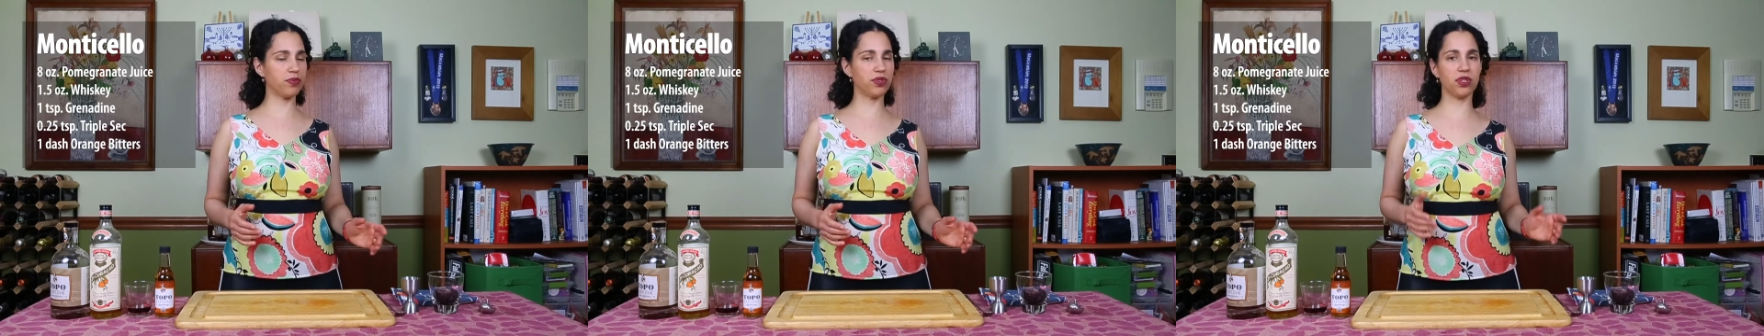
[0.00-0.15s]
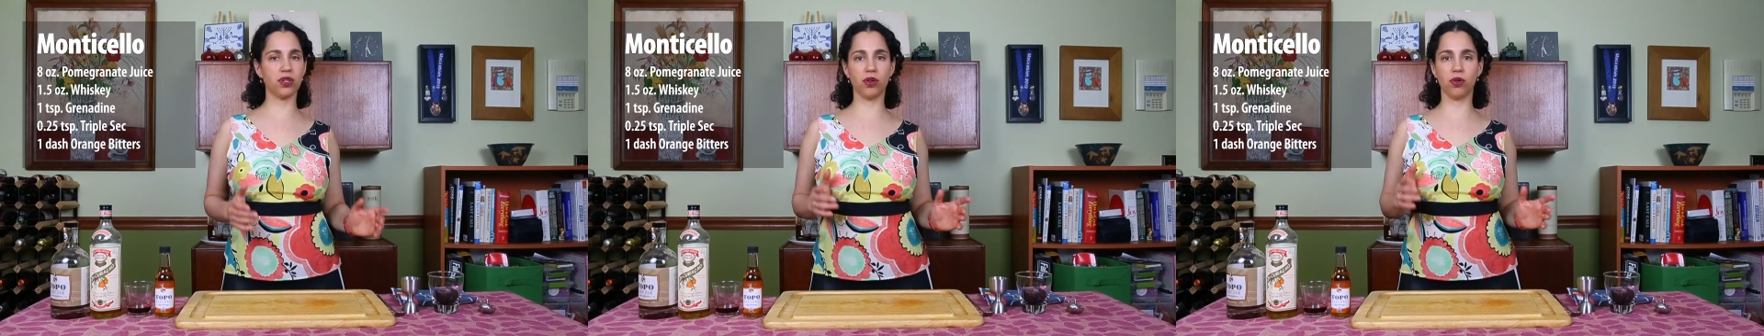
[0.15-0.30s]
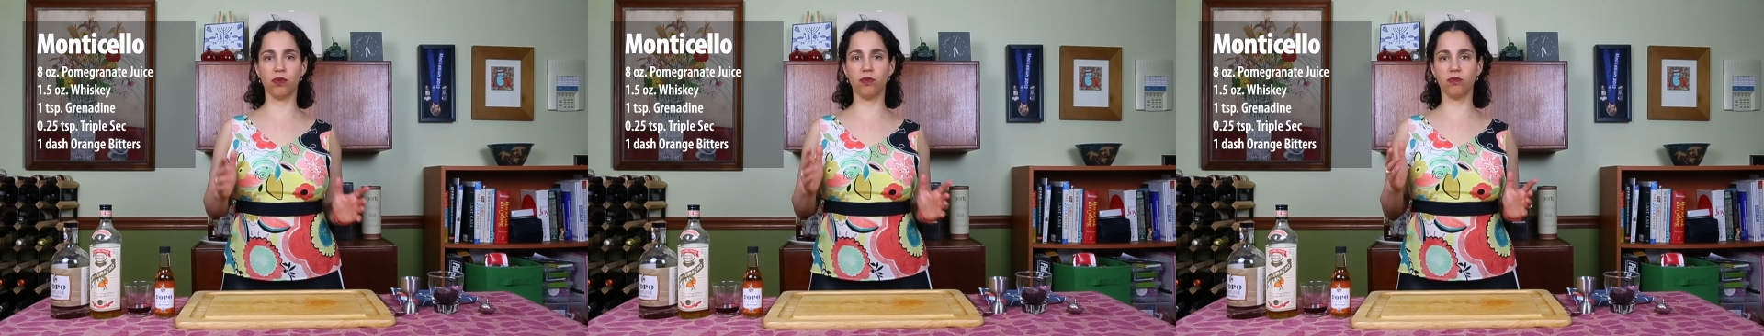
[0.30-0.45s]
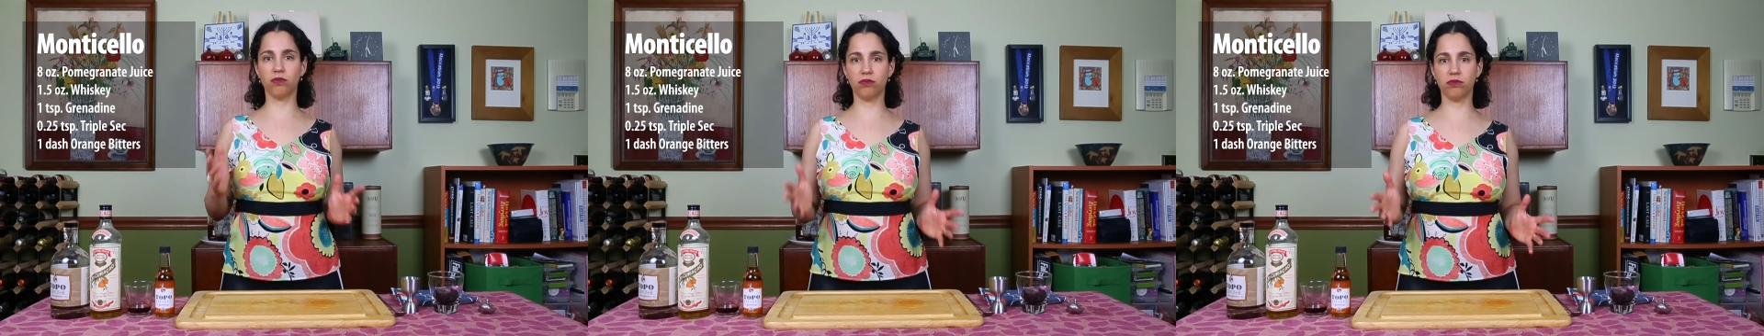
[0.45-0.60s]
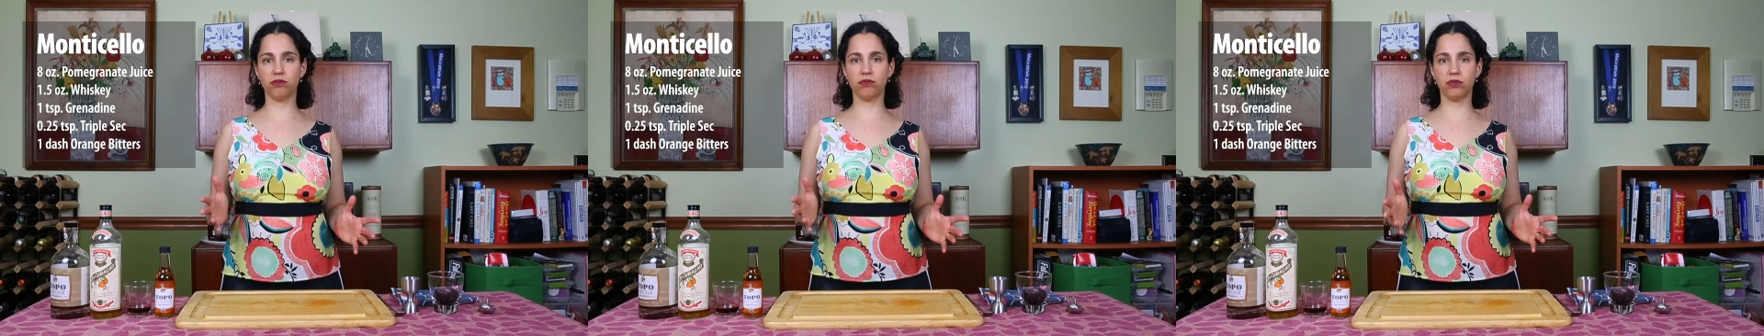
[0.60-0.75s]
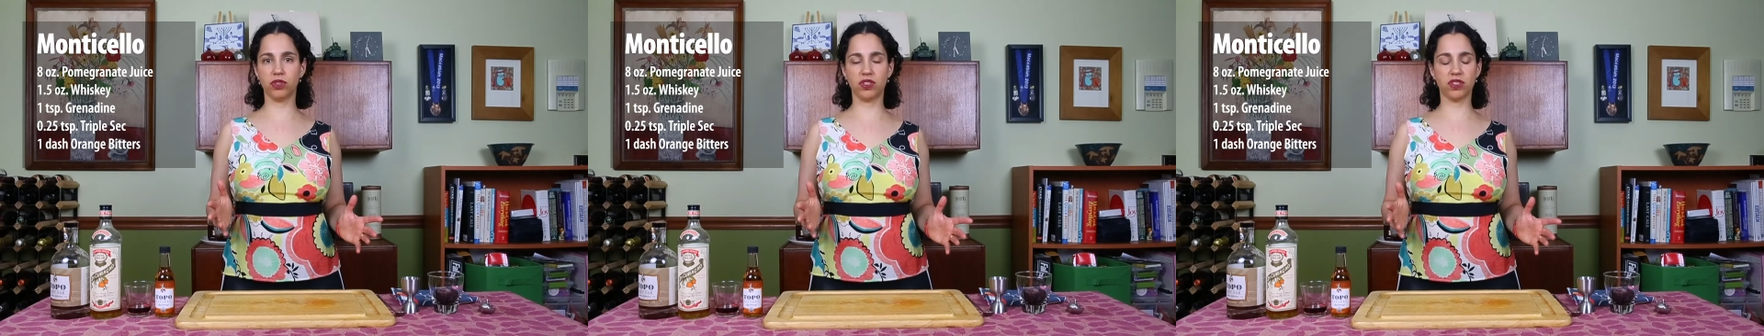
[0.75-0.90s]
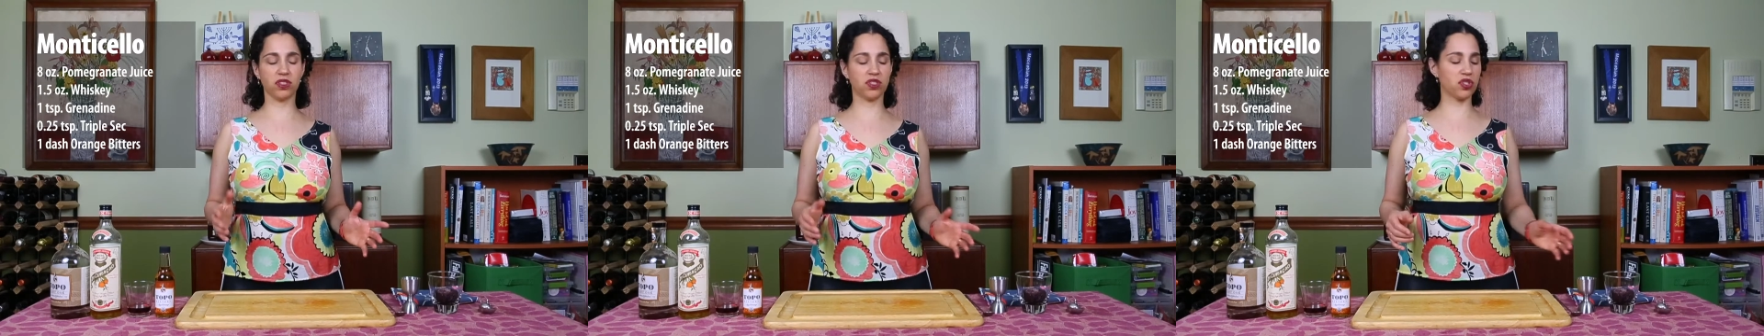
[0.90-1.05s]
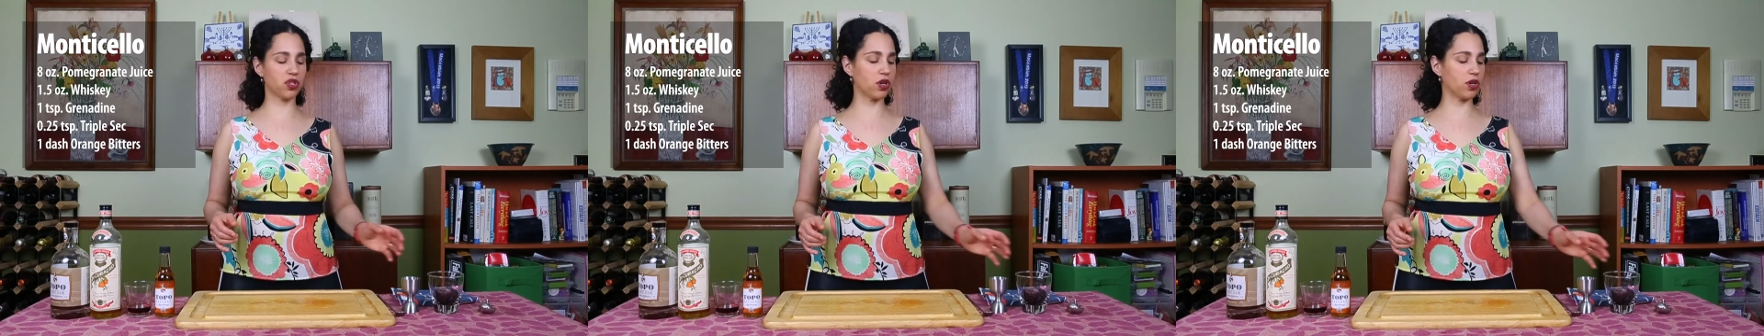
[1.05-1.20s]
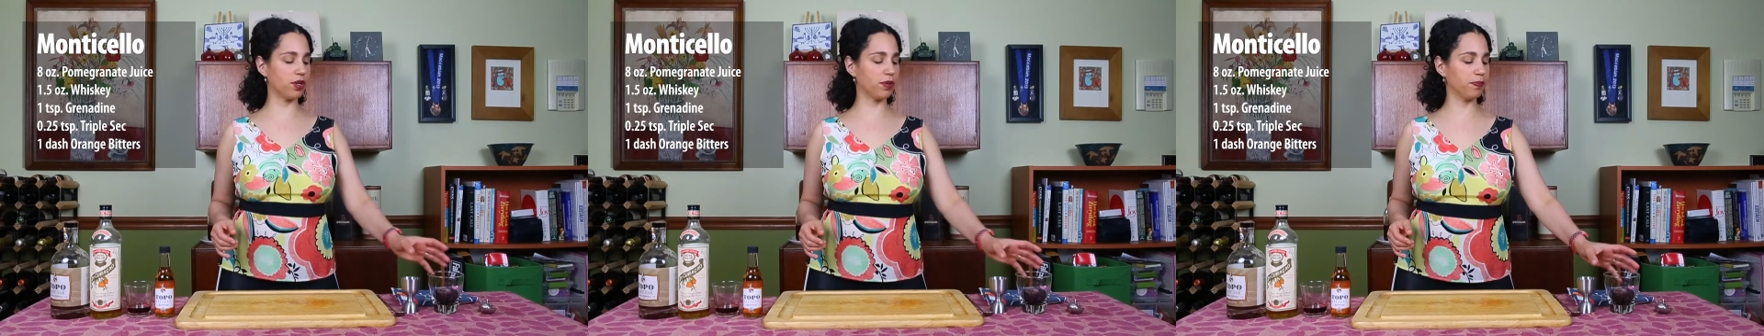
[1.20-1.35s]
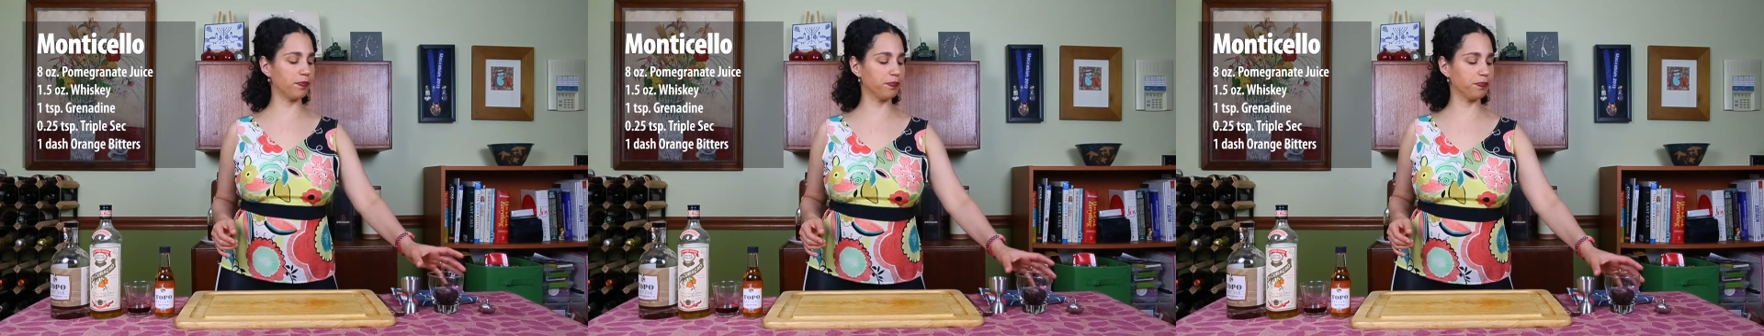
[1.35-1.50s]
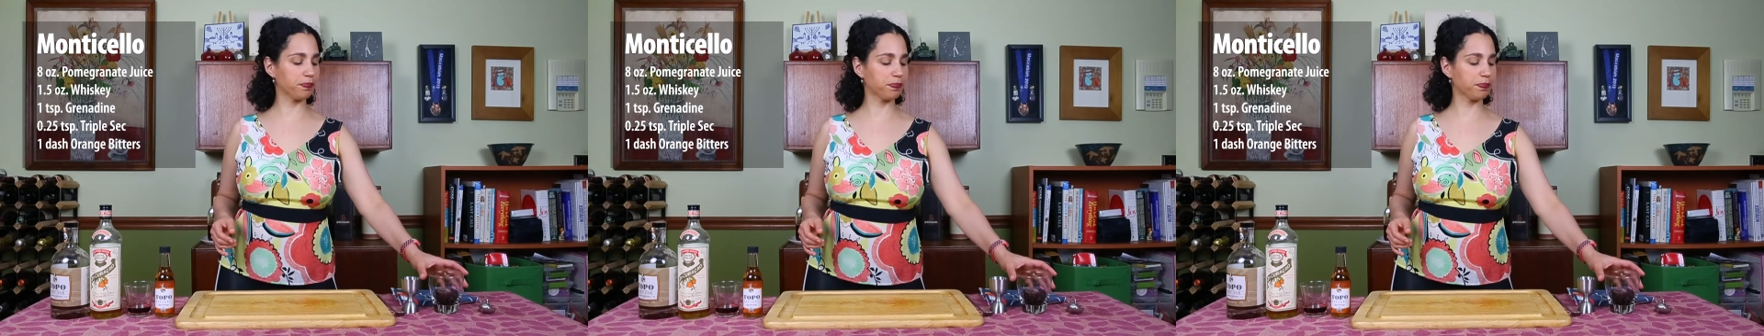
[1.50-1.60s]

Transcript: So let's get started.